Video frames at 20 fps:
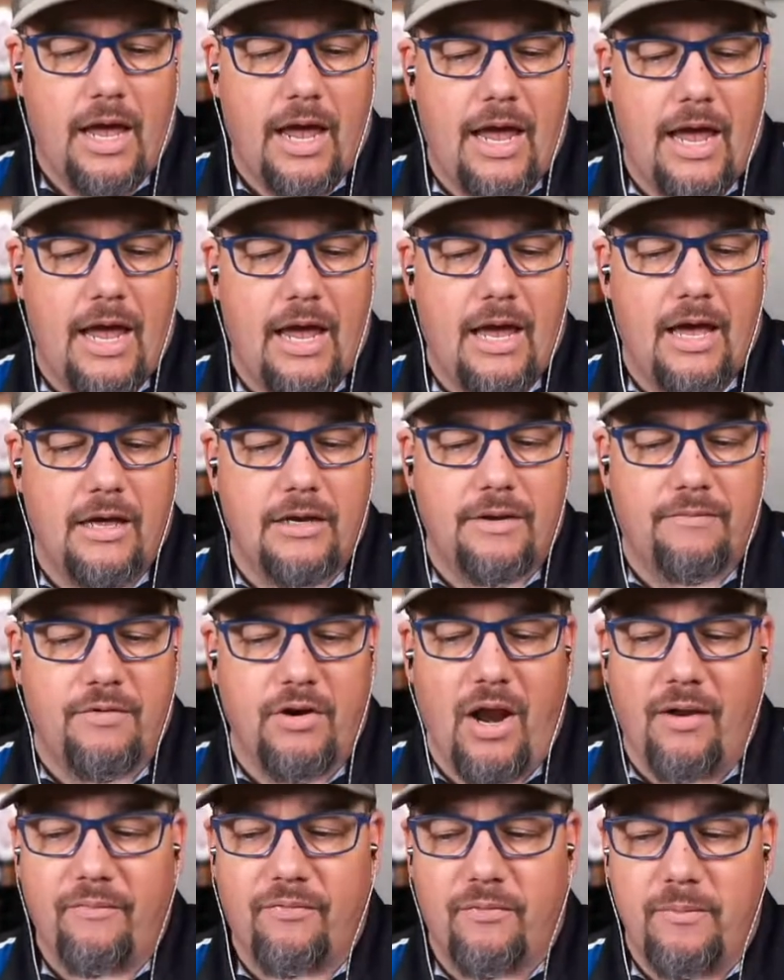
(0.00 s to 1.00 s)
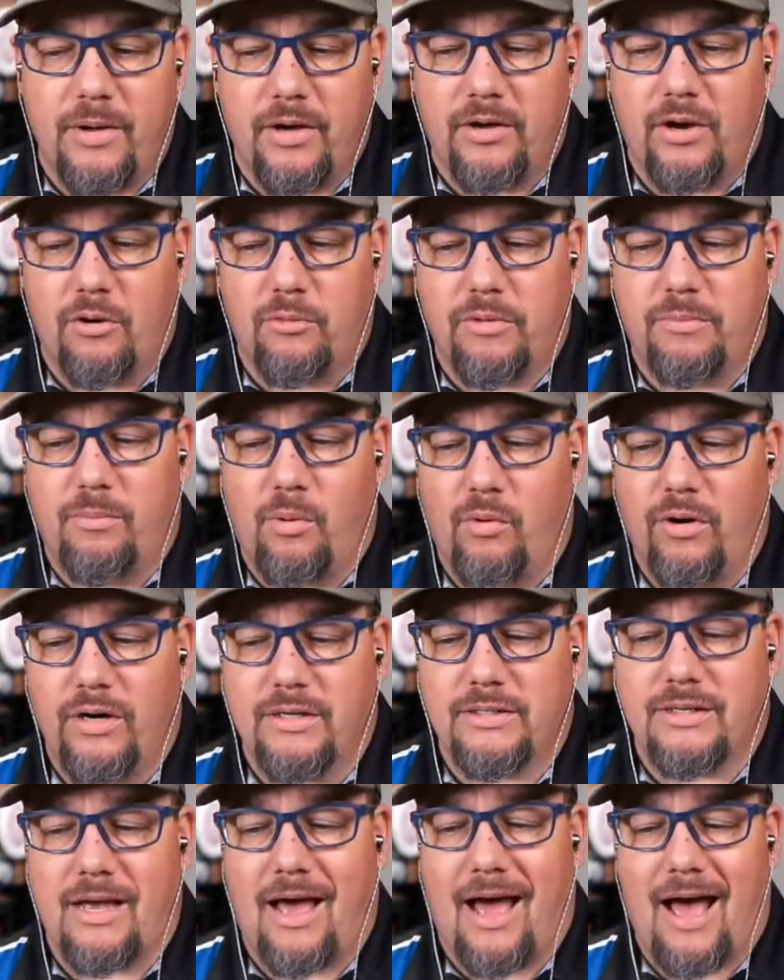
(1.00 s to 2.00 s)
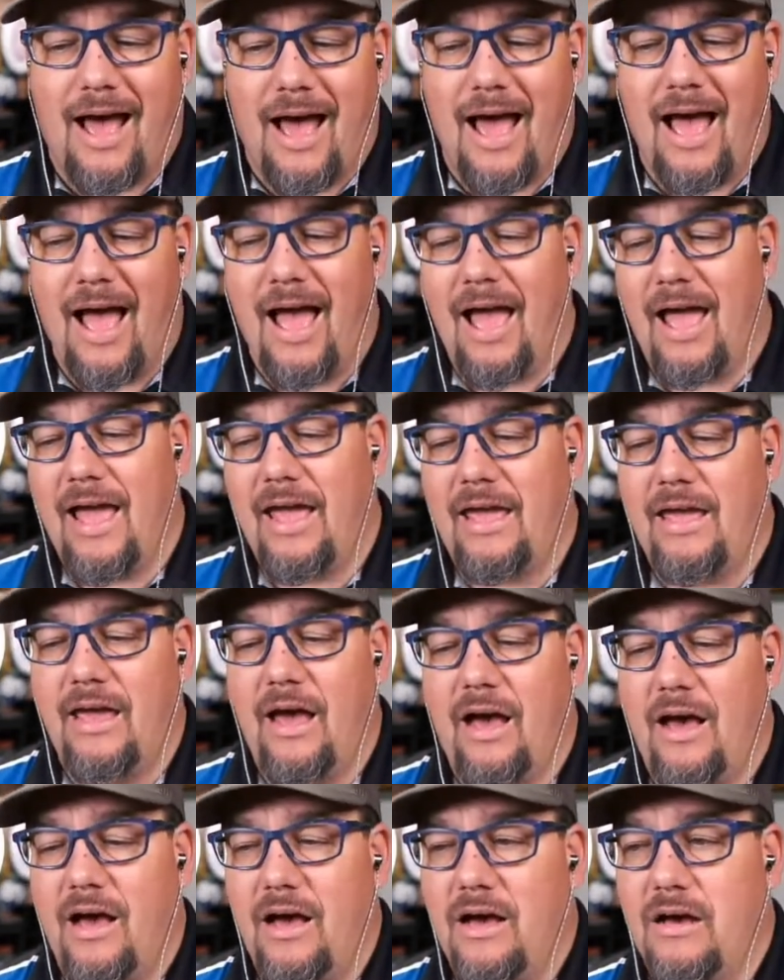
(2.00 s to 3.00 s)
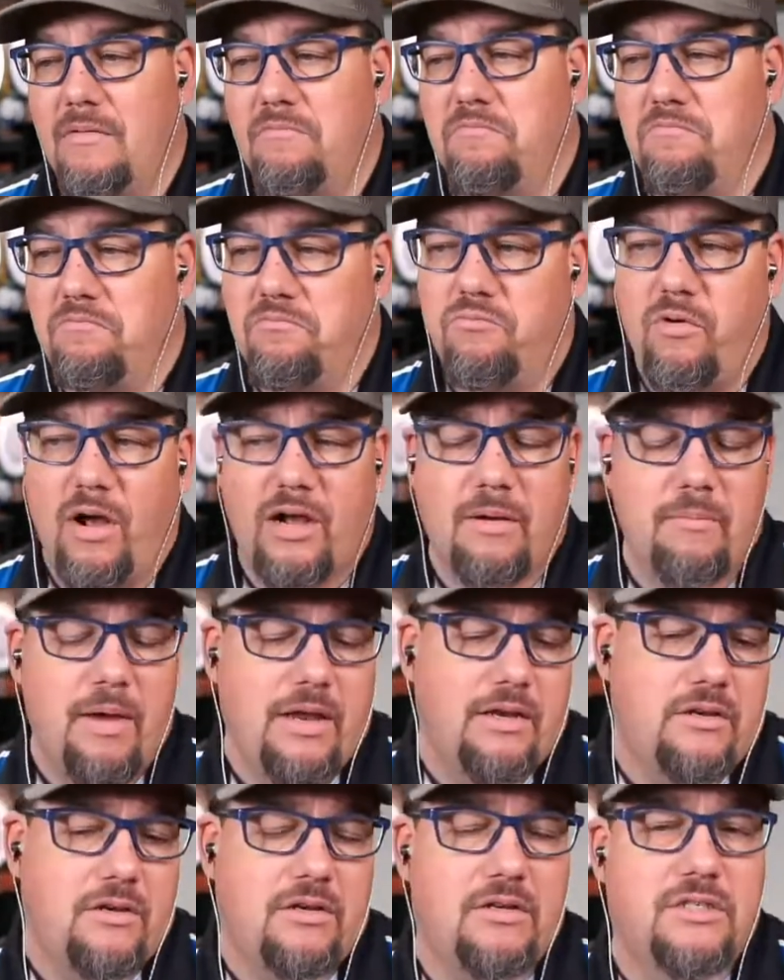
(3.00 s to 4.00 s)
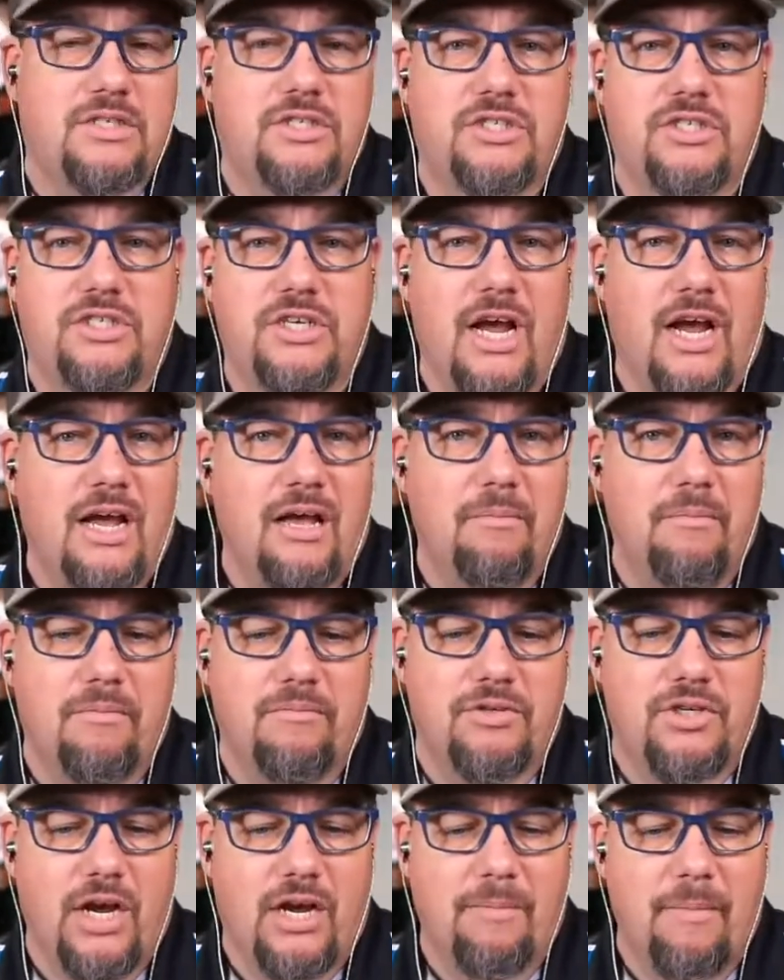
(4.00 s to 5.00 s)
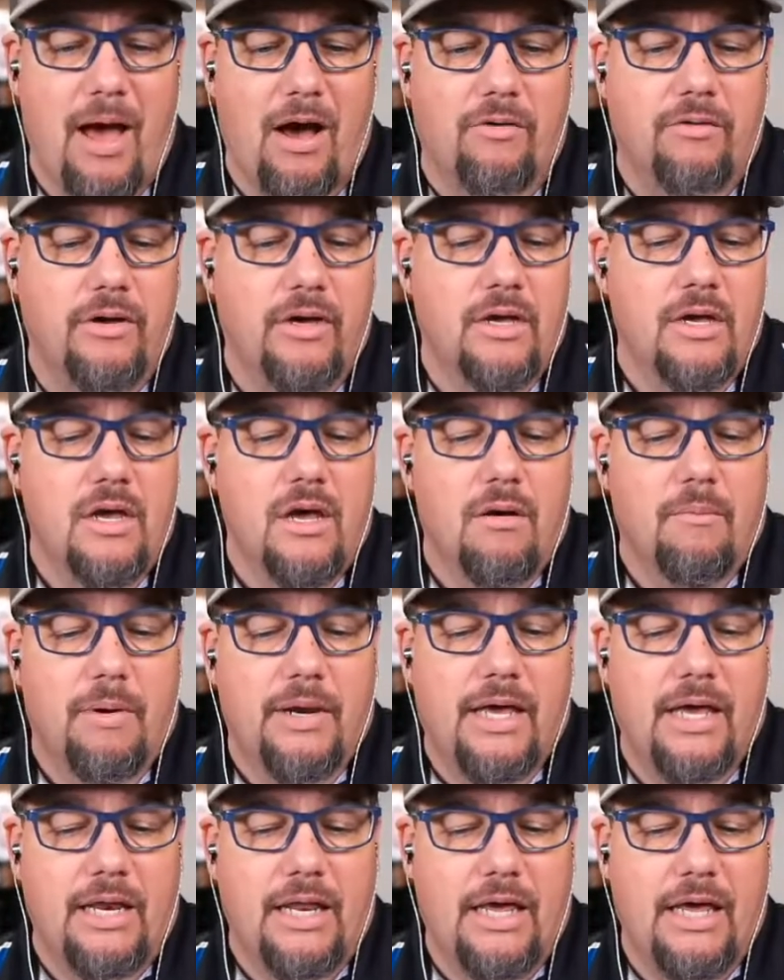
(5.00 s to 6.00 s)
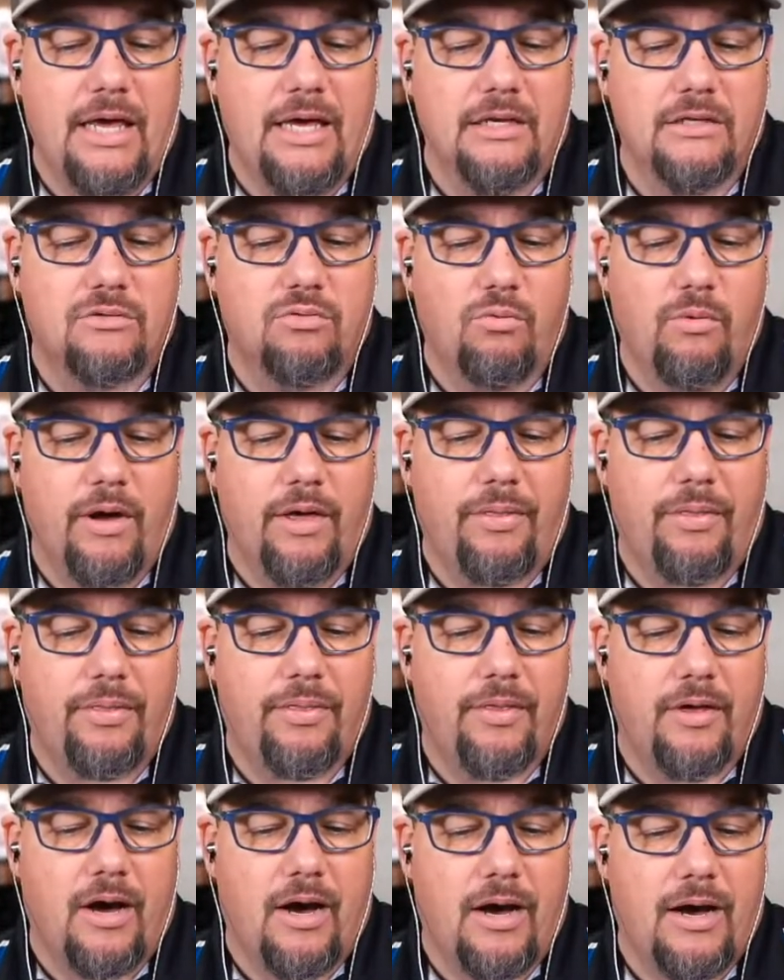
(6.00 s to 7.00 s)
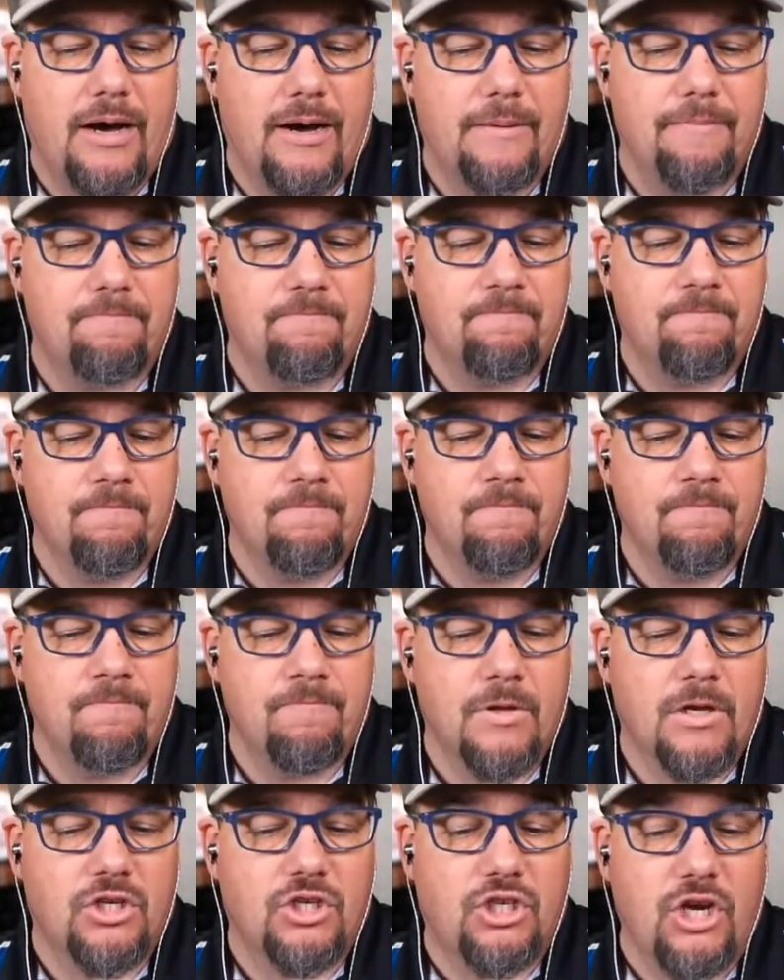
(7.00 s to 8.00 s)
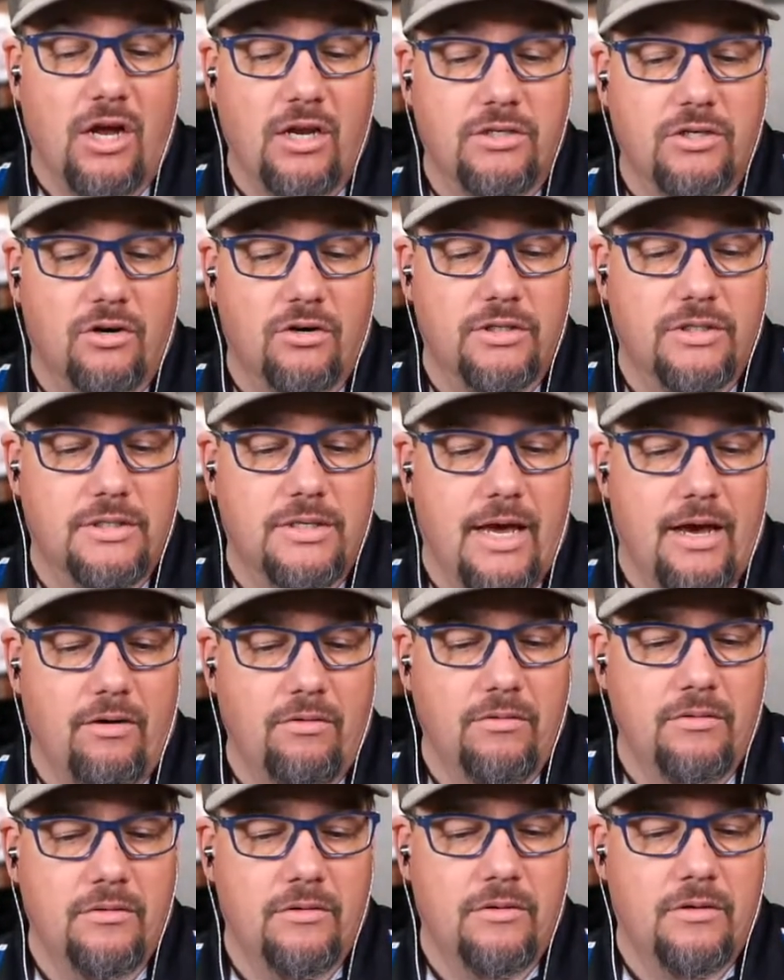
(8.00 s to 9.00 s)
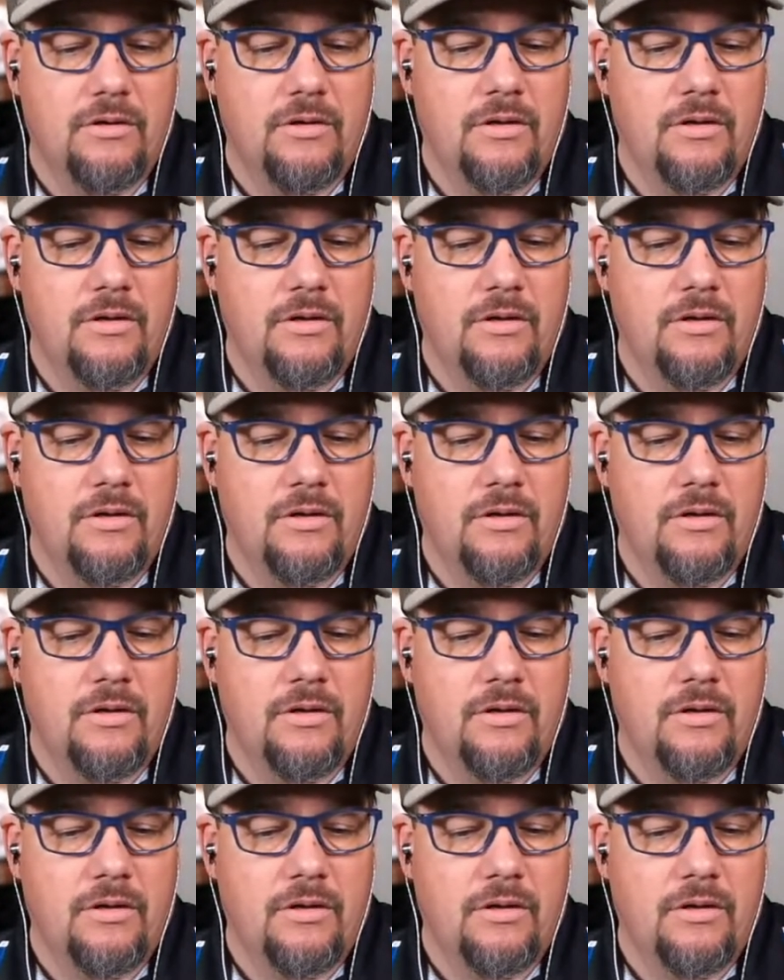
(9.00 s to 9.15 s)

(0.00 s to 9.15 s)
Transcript: And if you're not familiar with Boris, I recommend check him out. But again, he is with Shot Darts now.